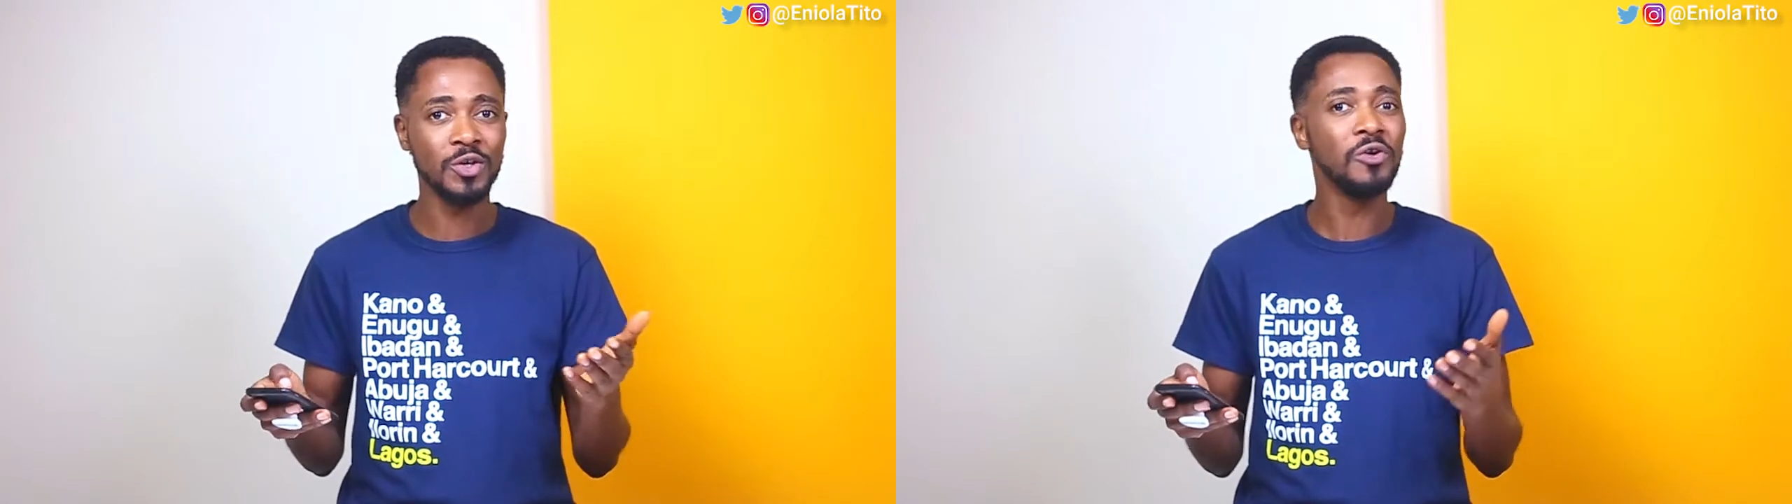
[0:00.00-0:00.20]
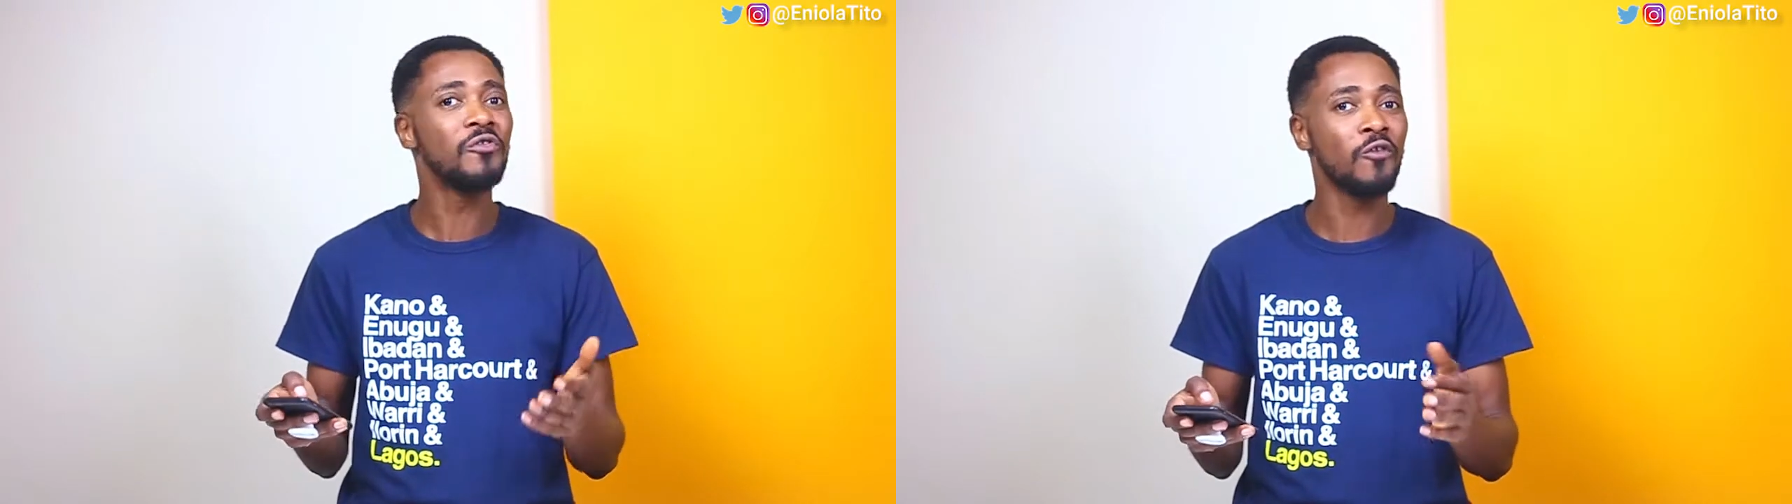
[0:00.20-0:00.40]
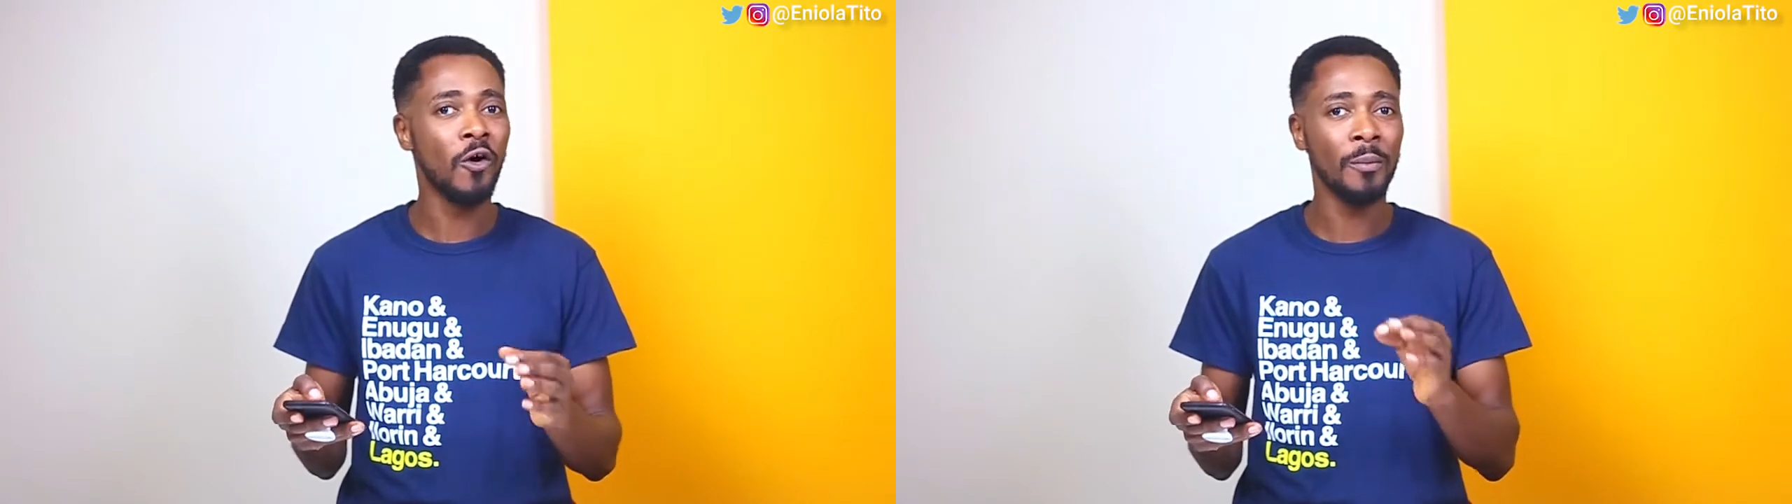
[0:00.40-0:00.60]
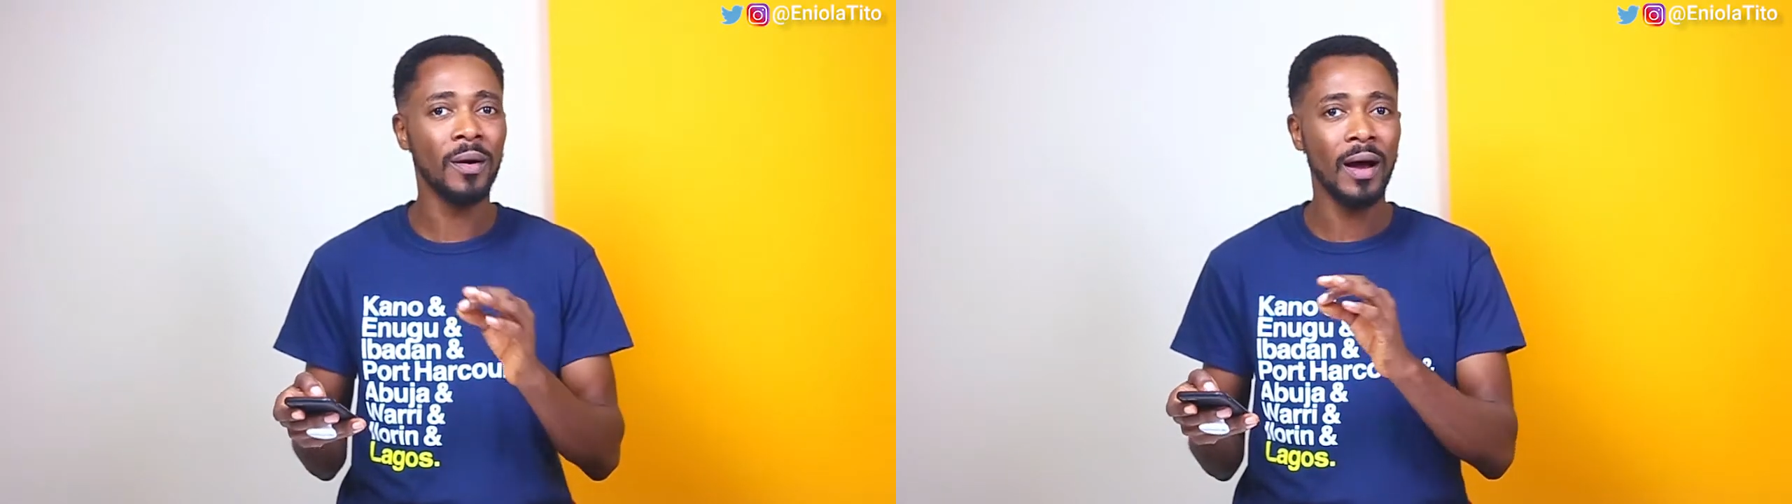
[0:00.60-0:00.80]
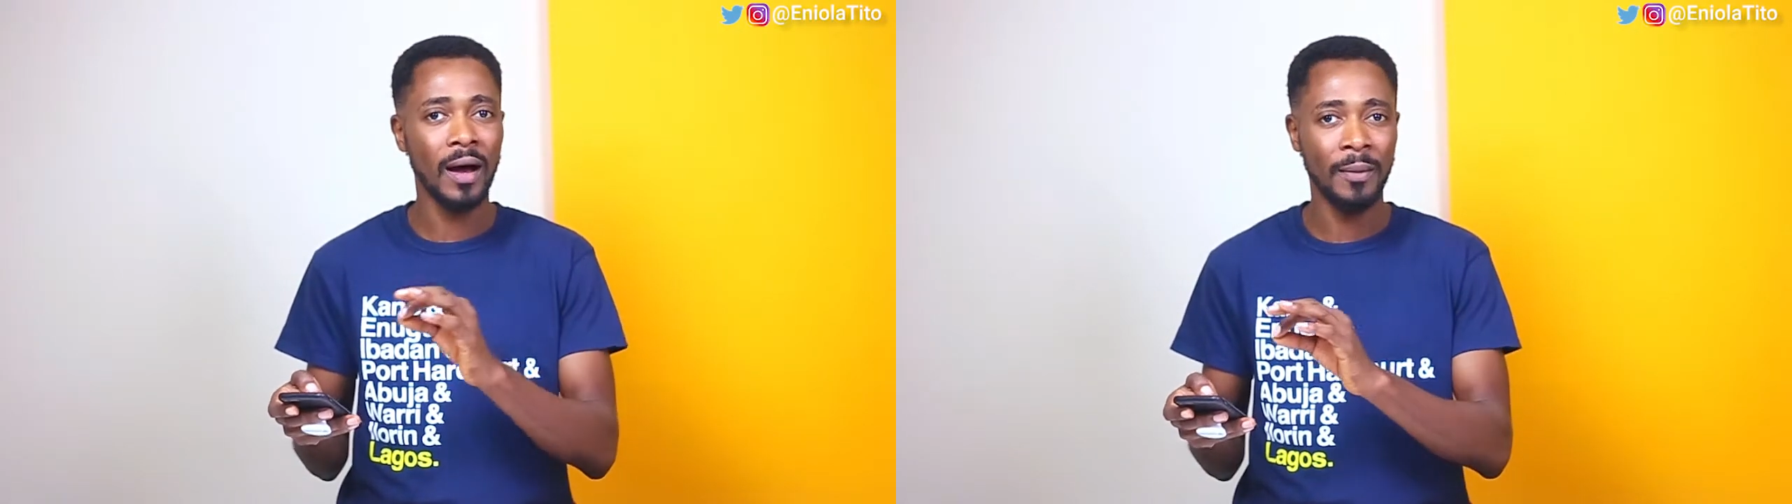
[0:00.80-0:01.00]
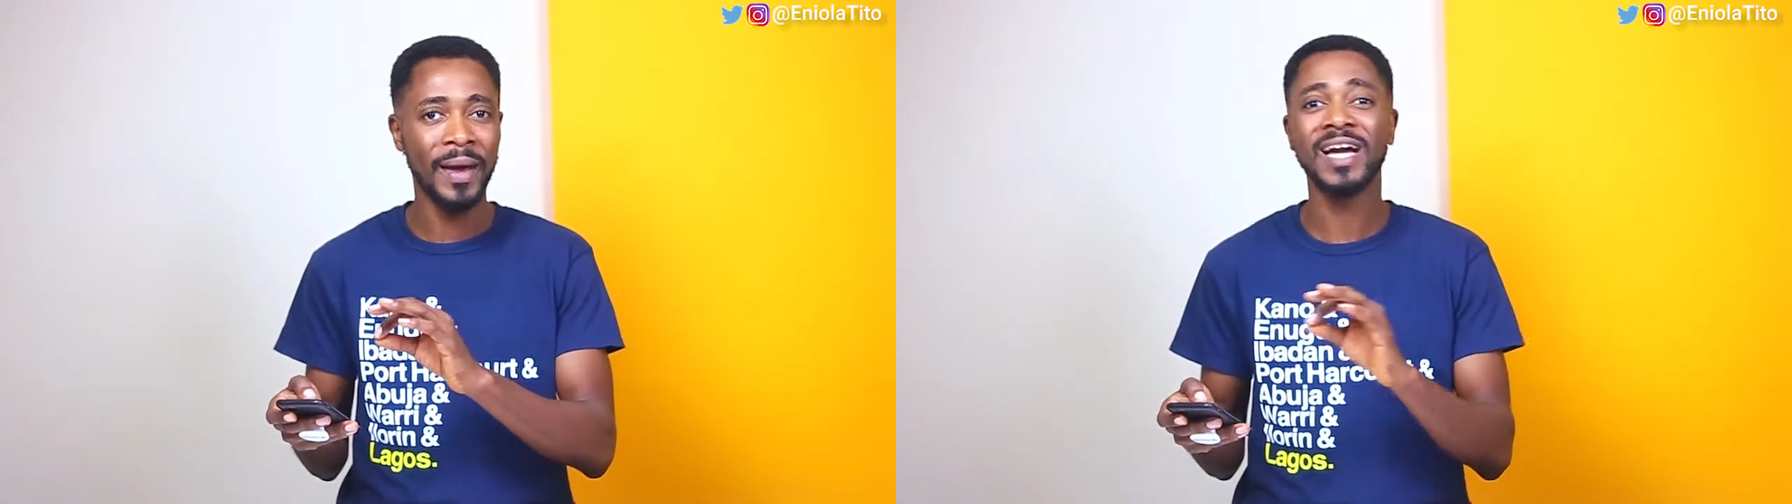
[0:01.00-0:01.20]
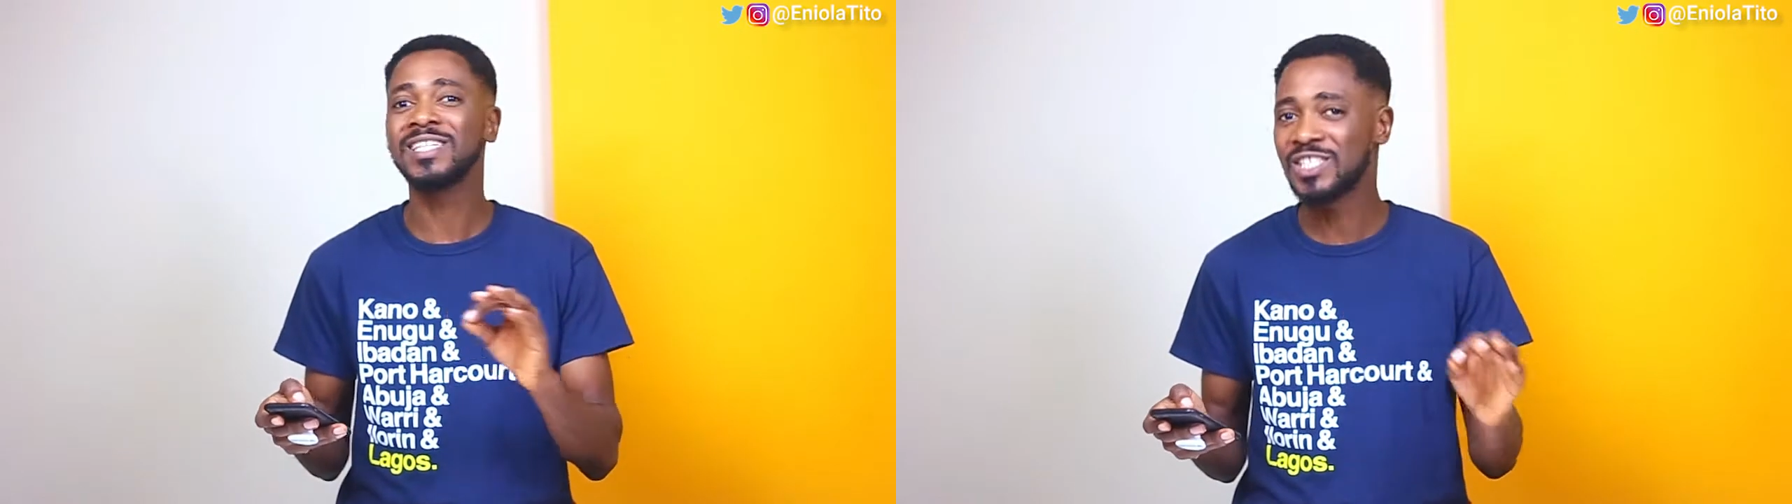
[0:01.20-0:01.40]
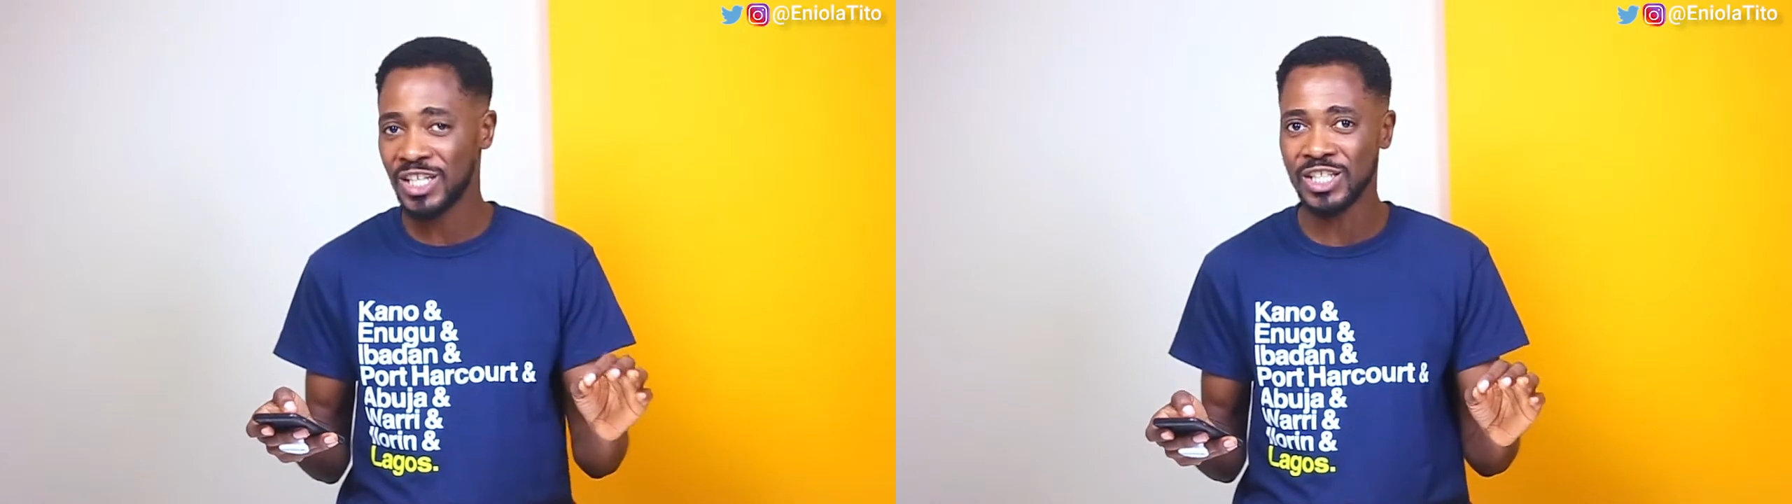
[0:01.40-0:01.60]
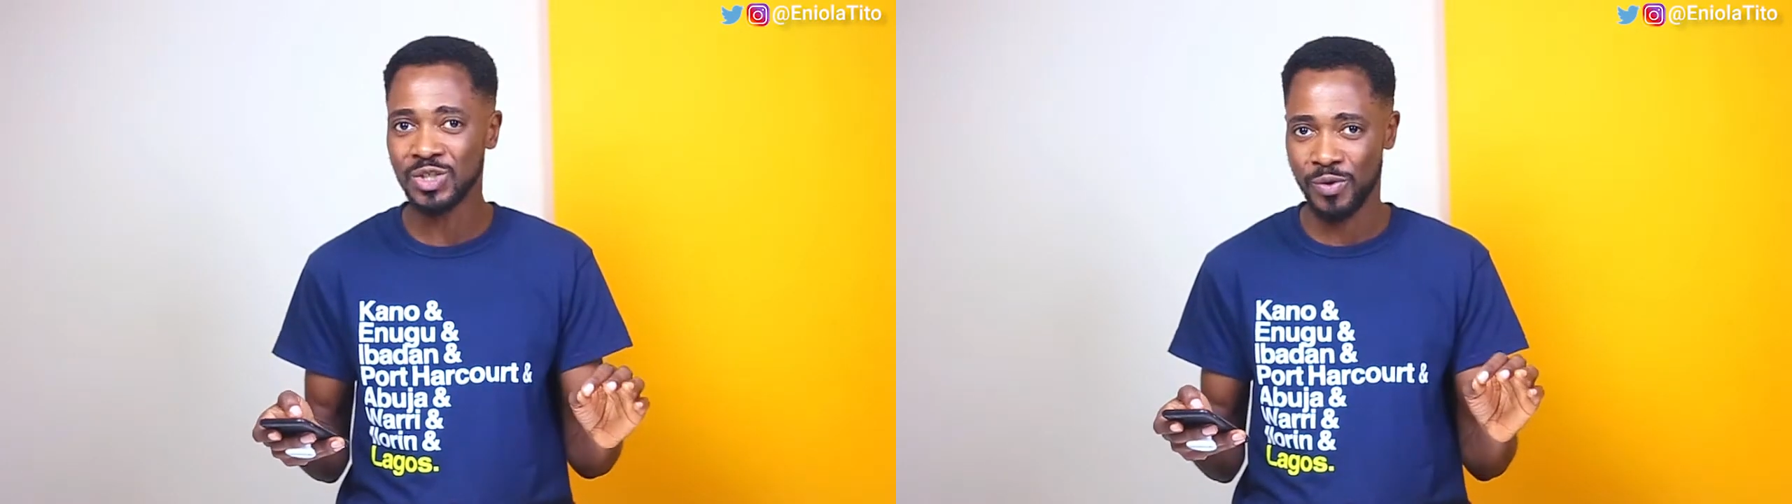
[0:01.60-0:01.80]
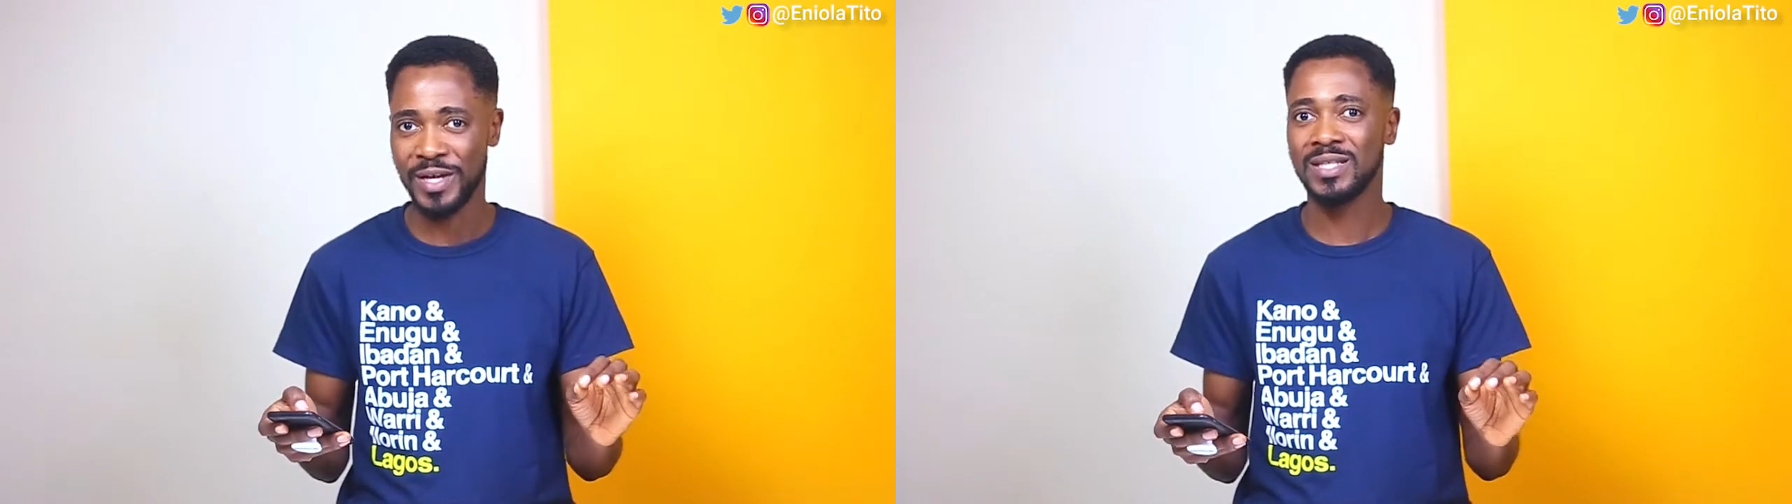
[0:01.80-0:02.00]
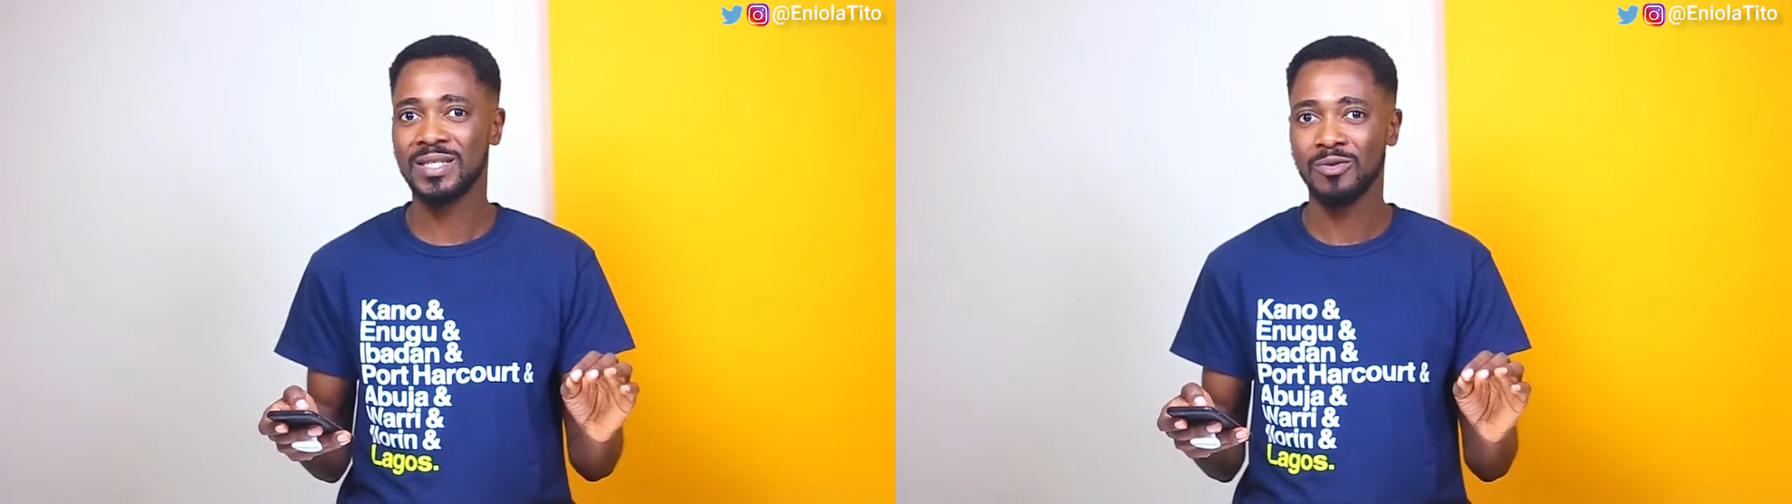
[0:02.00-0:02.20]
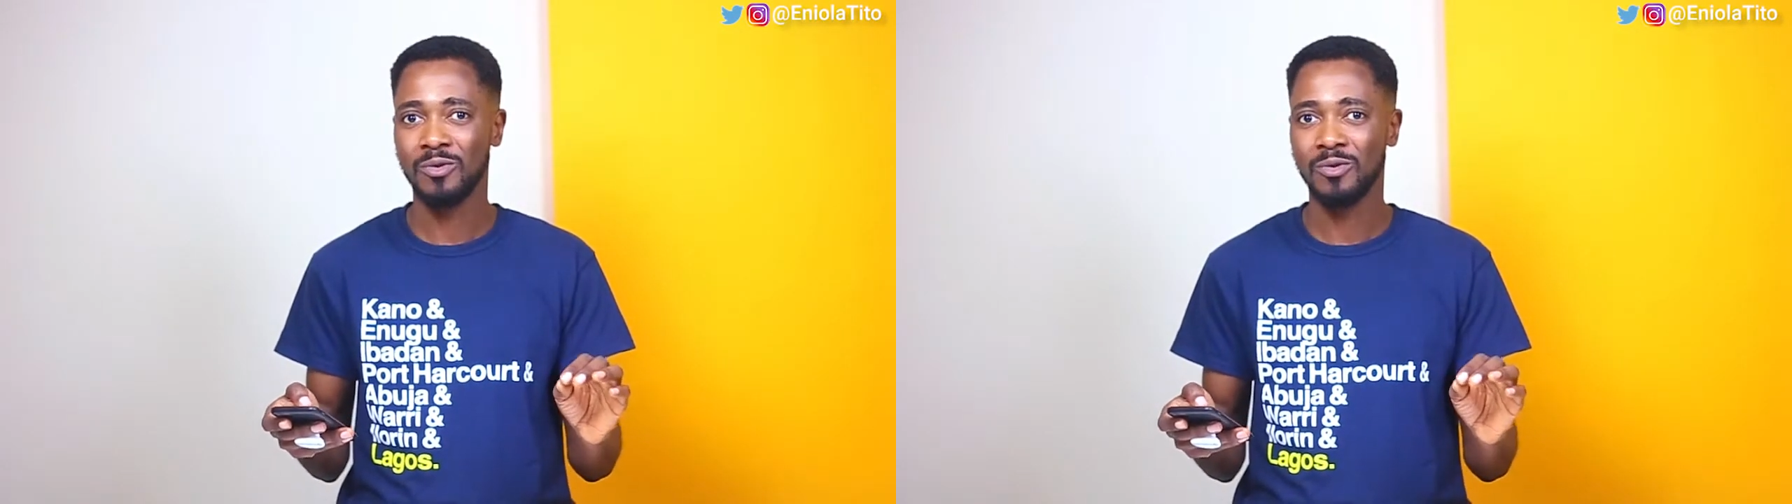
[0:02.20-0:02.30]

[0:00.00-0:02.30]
uniform exchange rate.